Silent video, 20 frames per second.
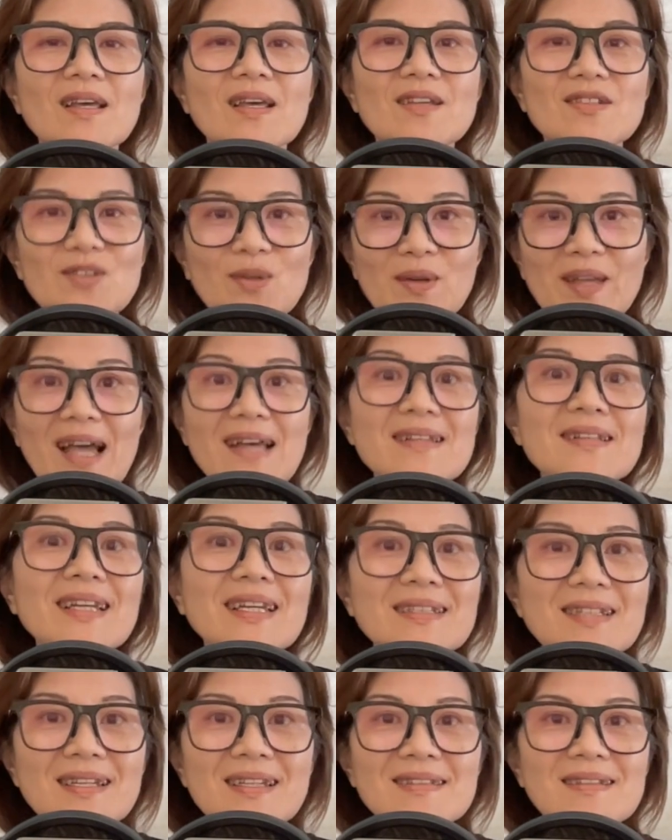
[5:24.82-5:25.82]
So
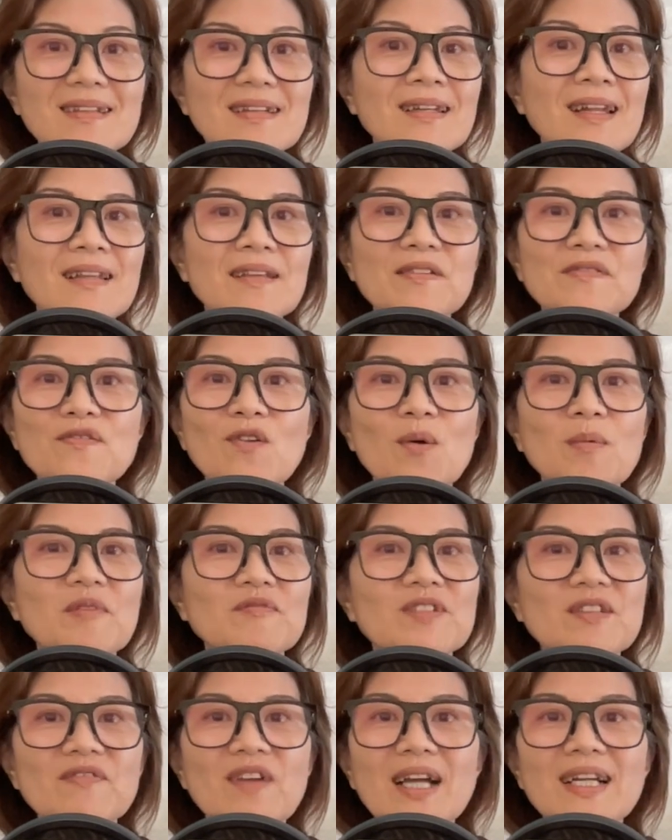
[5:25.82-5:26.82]
gaslighting is another form
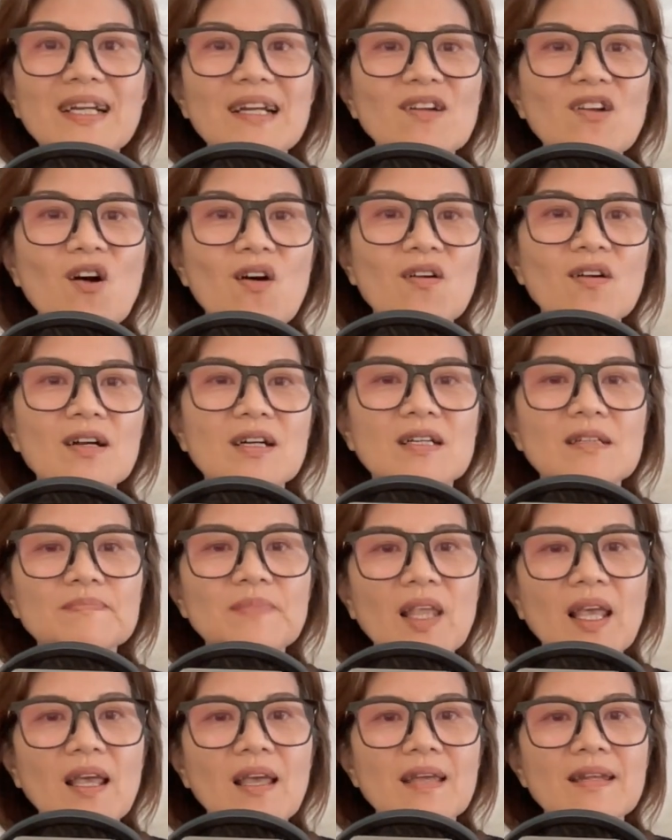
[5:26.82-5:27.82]
of divide and conquer.
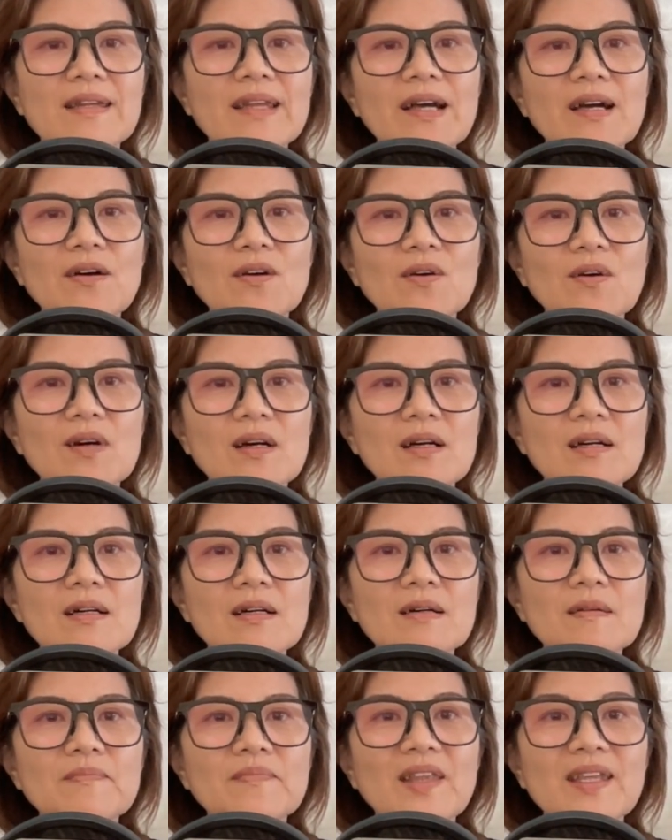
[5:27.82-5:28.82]
Now,
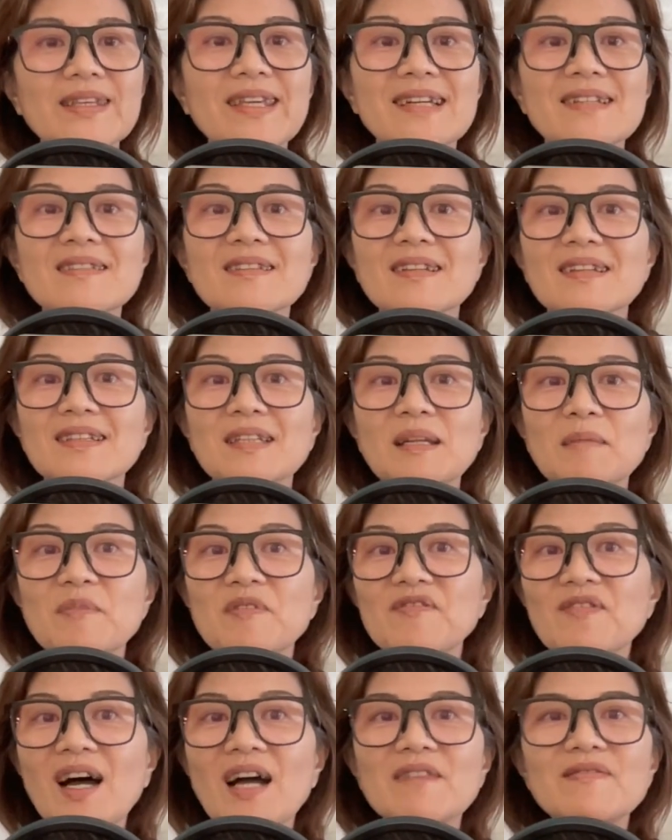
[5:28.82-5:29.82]
yes, number
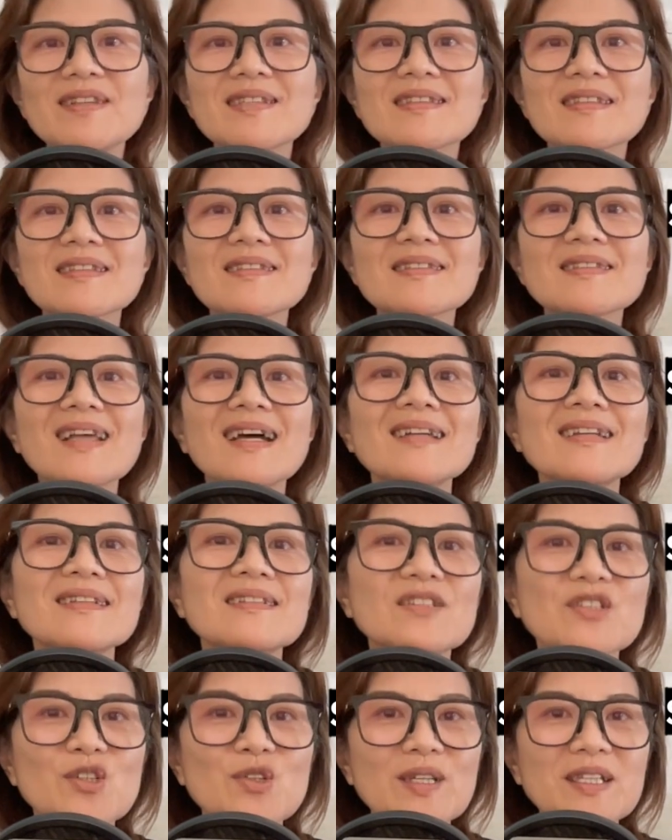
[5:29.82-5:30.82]
5 is the
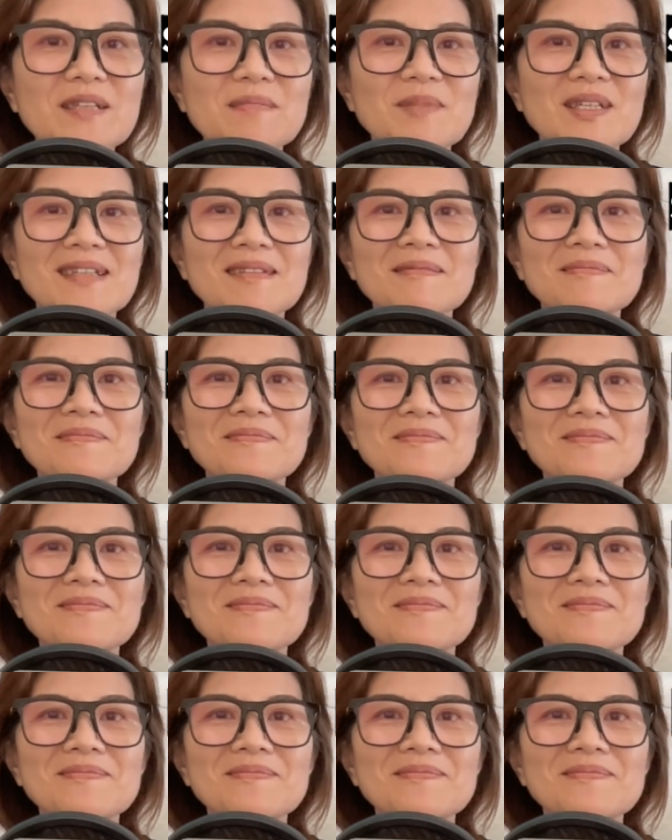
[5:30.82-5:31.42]
silent treatment.